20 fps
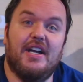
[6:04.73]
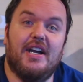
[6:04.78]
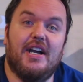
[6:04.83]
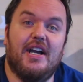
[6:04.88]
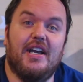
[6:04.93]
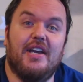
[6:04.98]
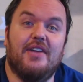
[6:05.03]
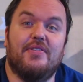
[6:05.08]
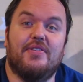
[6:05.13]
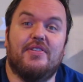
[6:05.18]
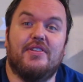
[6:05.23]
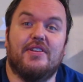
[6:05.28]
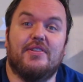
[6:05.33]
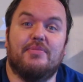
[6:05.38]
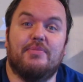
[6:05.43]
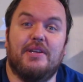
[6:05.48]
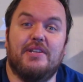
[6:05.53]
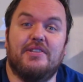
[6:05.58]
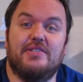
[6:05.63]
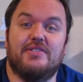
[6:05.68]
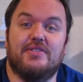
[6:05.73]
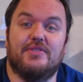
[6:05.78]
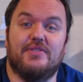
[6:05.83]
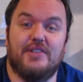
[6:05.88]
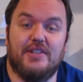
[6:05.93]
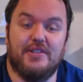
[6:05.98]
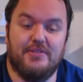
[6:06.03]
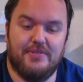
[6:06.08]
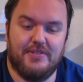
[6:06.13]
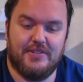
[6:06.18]
I have six pages of
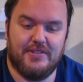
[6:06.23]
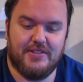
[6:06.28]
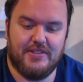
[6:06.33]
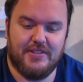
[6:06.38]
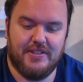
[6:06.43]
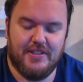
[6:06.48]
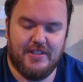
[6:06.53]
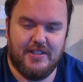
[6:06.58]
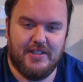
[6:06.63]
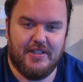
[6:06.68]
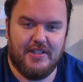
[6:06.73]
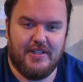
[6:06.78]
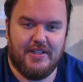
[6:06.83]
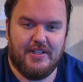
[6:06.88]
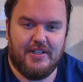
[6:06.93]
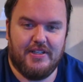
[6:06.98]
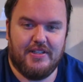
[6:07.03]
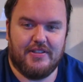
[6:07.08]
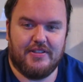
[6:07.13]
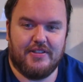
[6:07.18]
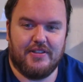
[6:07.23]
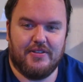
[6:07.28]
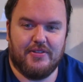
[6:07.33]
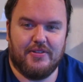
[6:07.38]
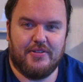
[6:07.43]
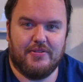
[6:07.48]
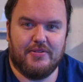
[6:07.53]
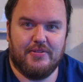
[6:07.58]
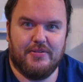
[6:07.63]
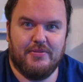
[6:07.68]
notes to go
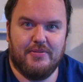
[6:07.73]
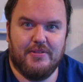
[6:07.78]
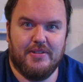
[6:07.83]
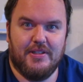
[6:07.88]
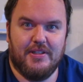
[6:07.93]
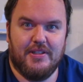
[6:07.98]
through,